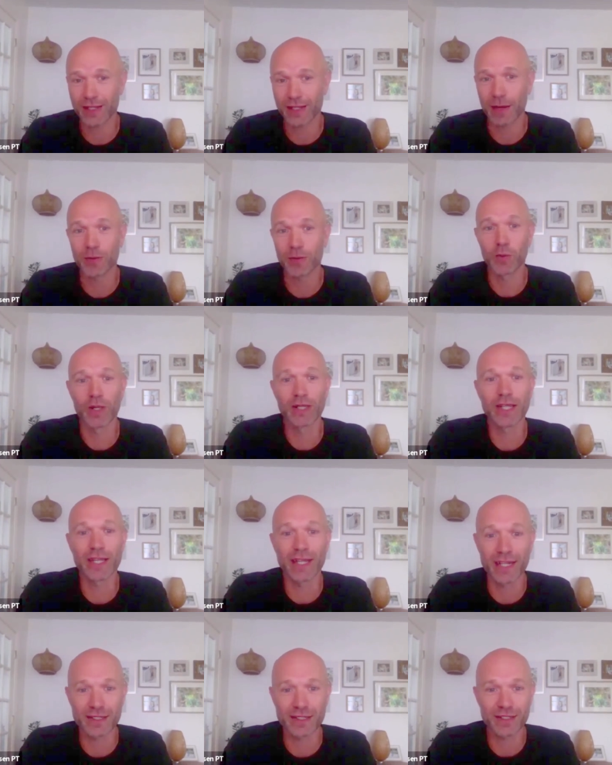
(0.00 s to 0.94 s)
I'm the one
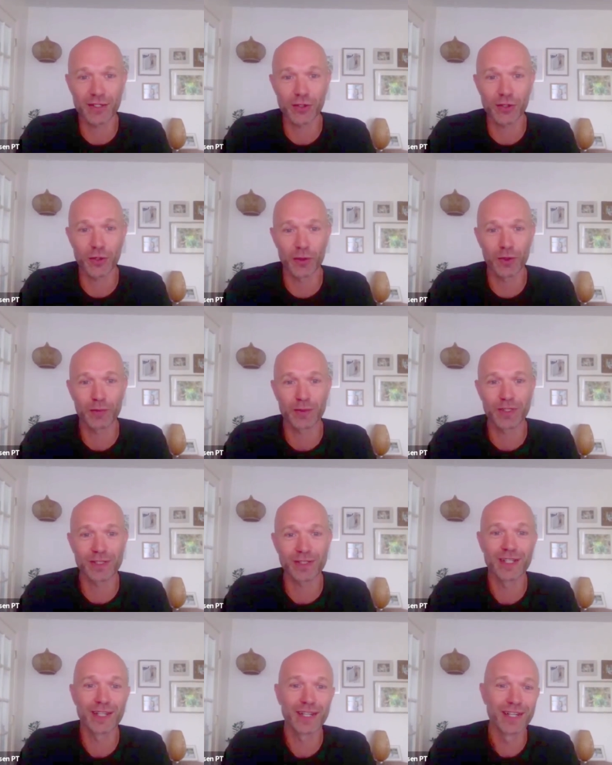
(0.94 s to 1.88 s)
that gets the call
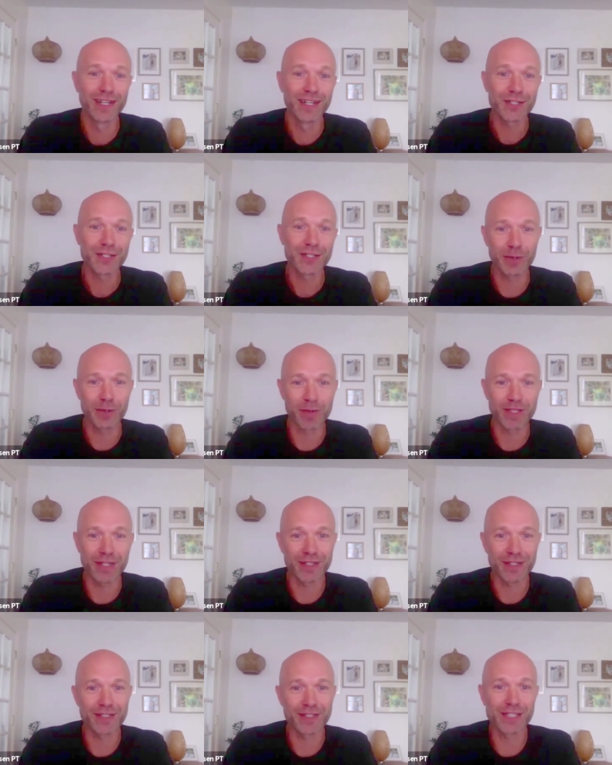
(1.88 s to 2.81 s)
when some of
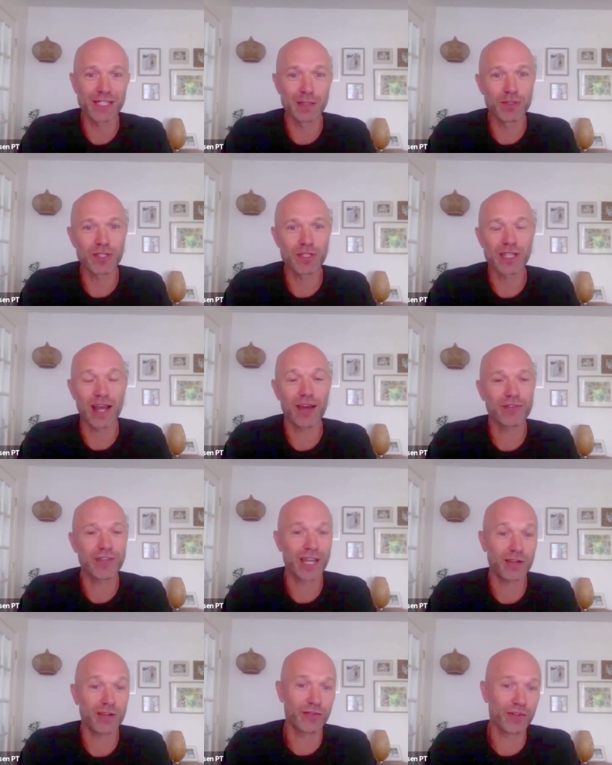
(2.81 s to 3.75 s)
the team staff
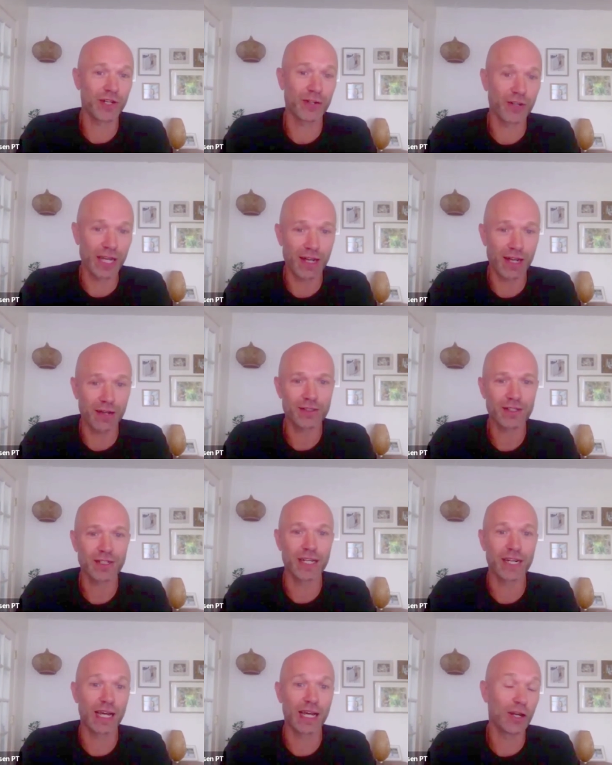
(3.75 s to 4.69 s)
can't figure it out.
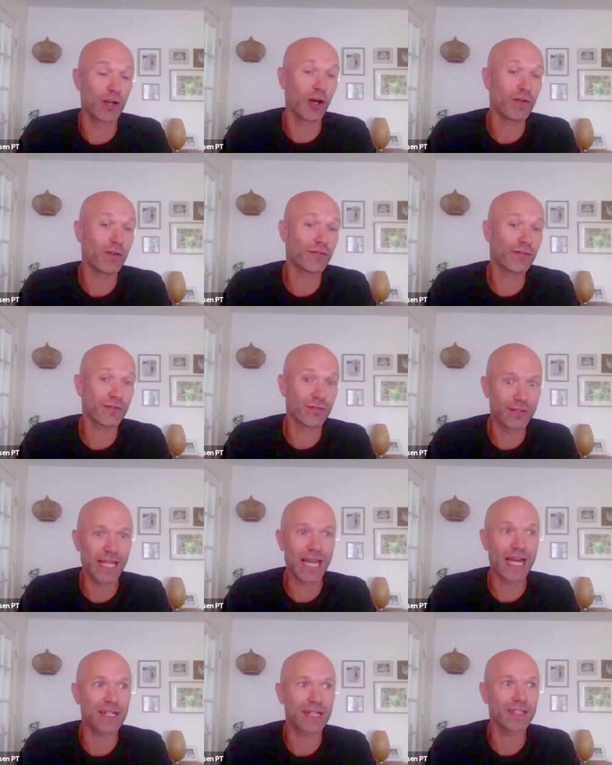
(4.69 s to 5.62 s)
And I love
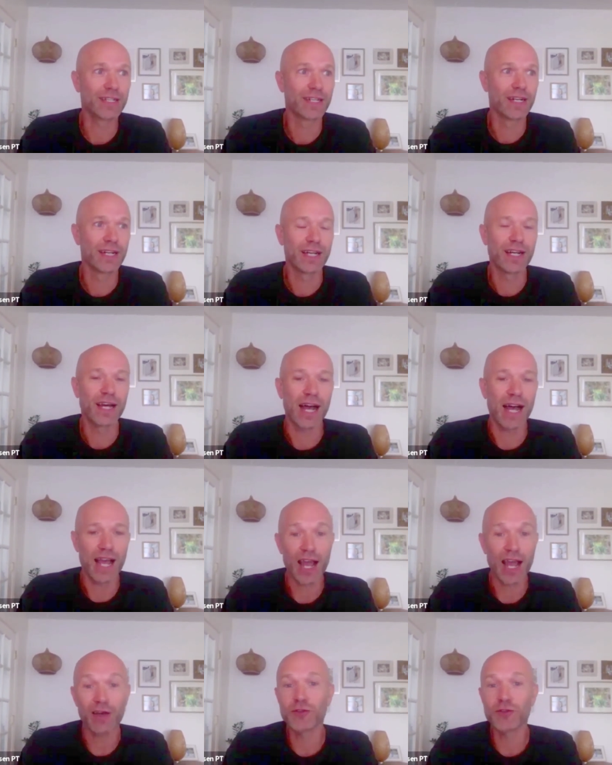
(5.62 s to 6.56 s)
that I
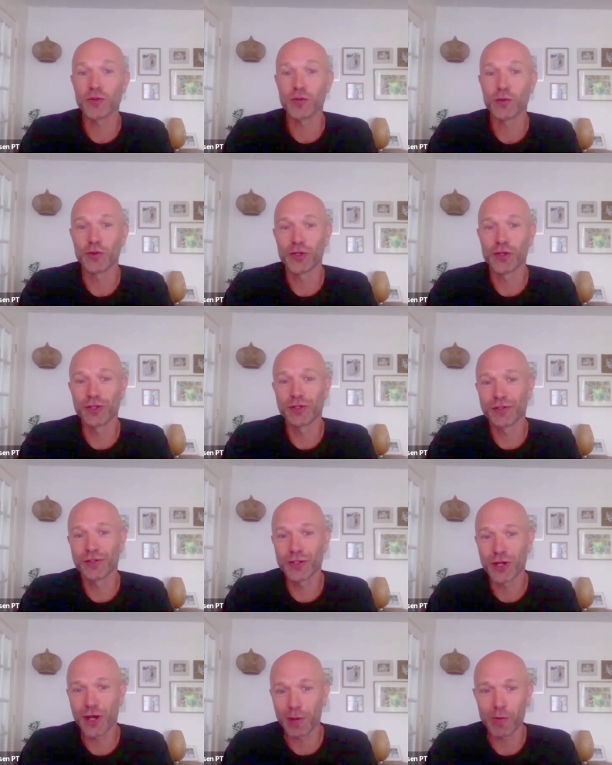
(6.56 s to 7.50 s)
have to
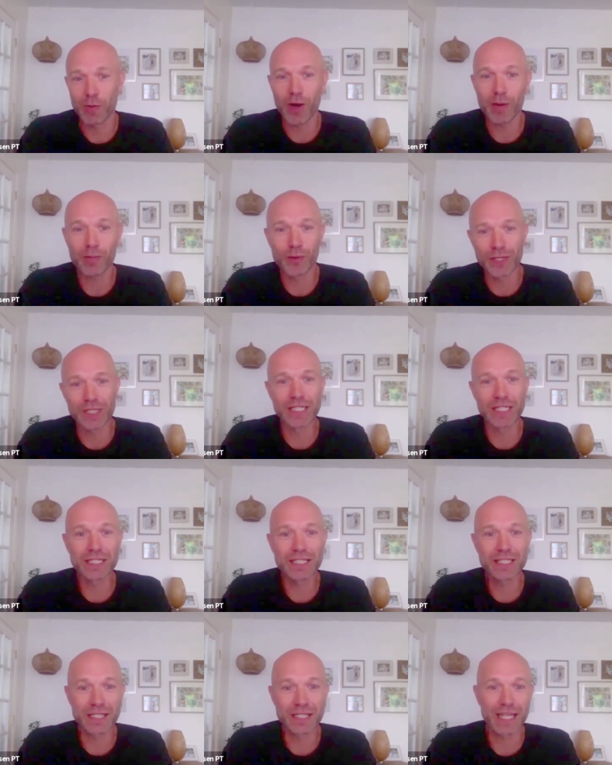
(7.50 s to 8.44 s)
come up with
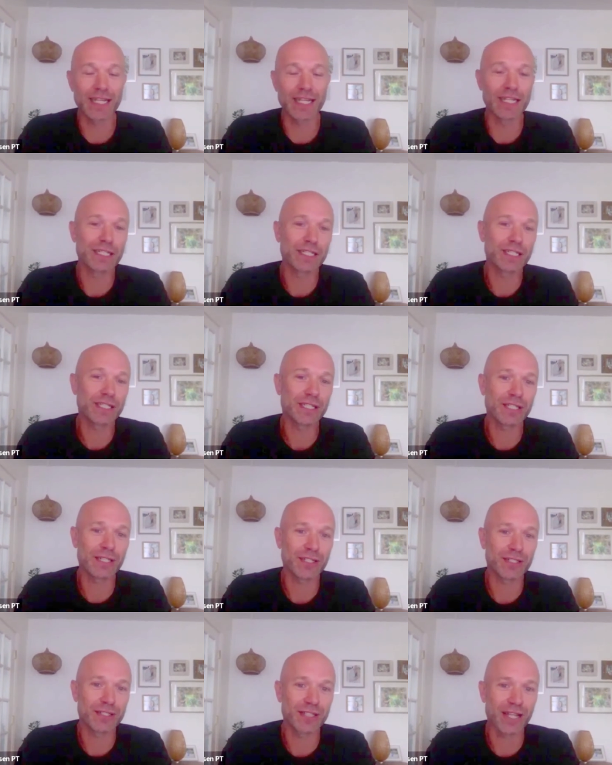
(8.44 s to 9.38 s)
these
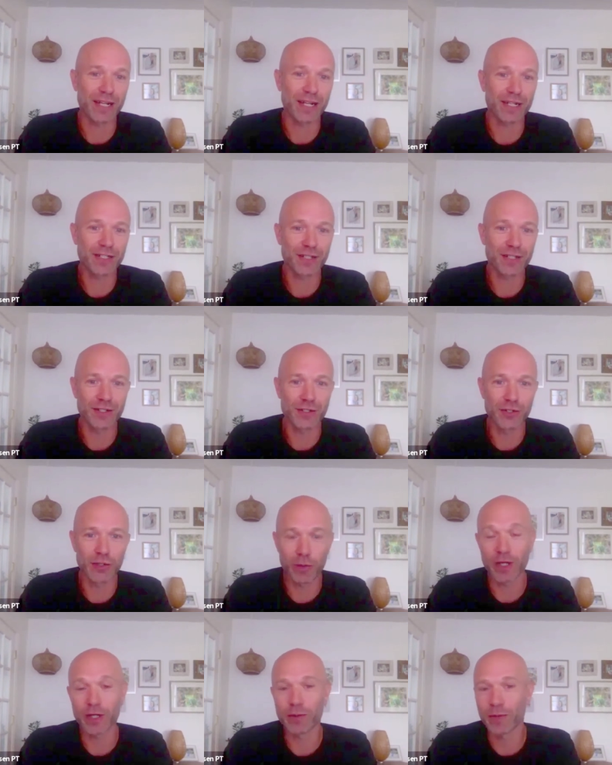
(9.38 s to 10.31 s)
things that
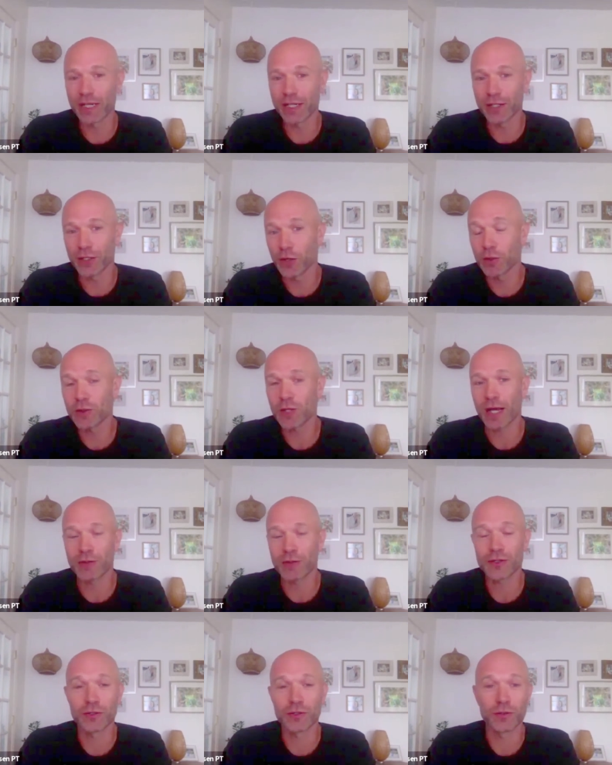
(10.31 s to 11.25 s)
nobody really knows
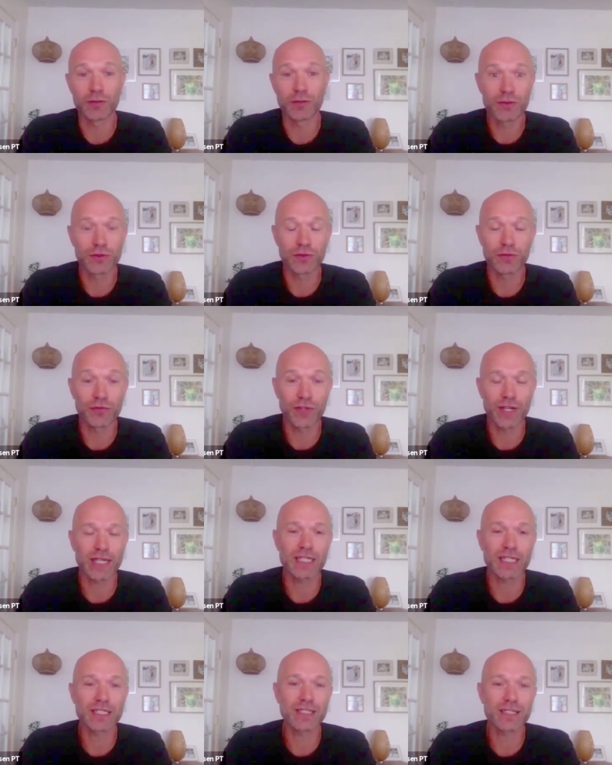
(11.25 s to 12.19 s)
how to to
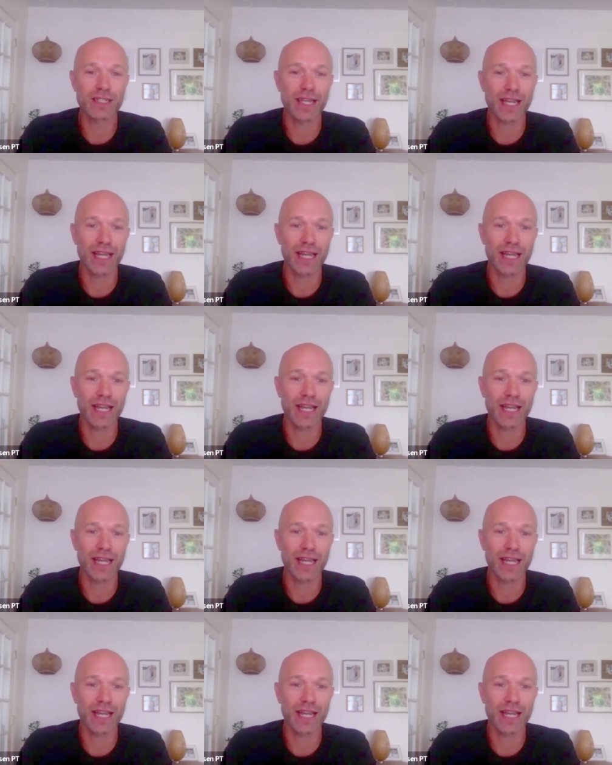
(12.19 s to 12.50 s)
fix